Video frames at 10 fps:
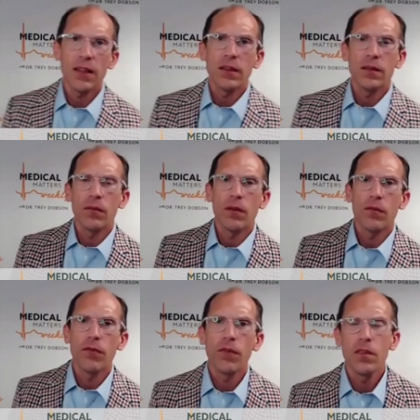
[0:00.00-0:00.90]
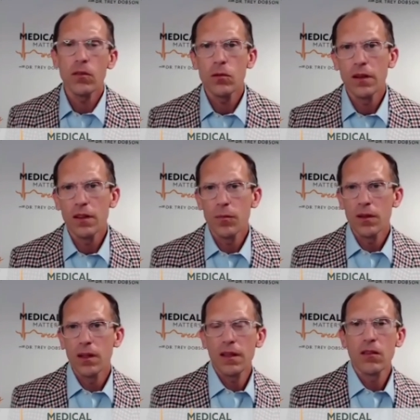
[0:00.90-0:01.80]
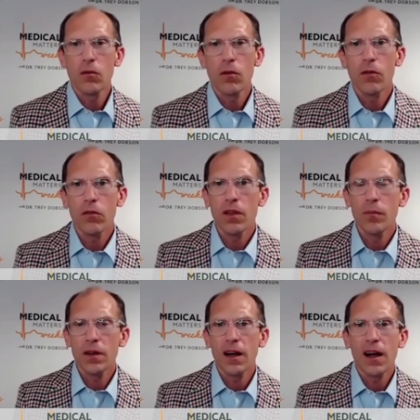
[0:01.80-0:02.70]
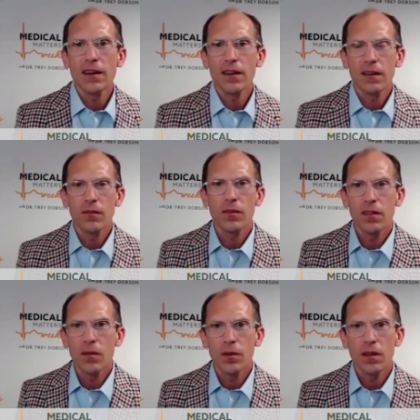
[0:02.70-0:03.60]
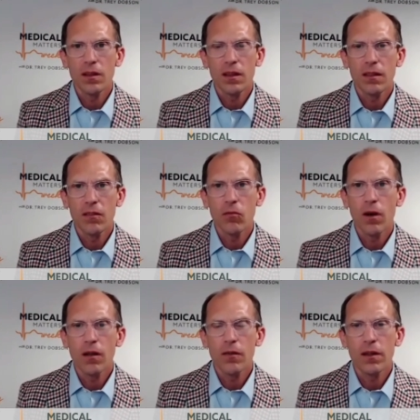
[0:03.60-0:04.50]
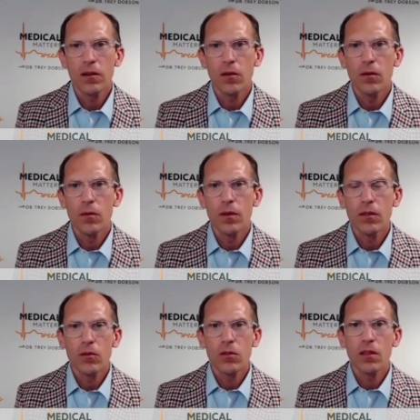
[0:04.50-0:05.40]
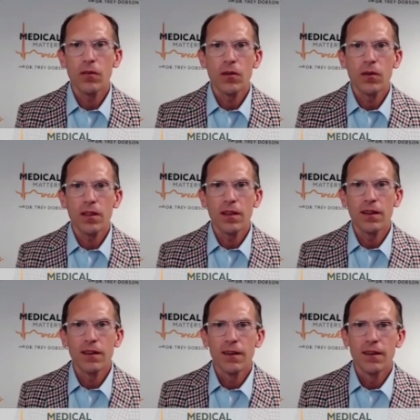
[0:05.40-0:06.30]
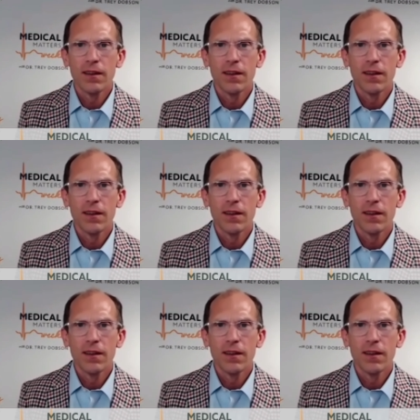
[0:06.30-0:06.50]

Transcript: Kathleen, the physical disabilities, or there's some cognitive disabilities as well that your research is focused on?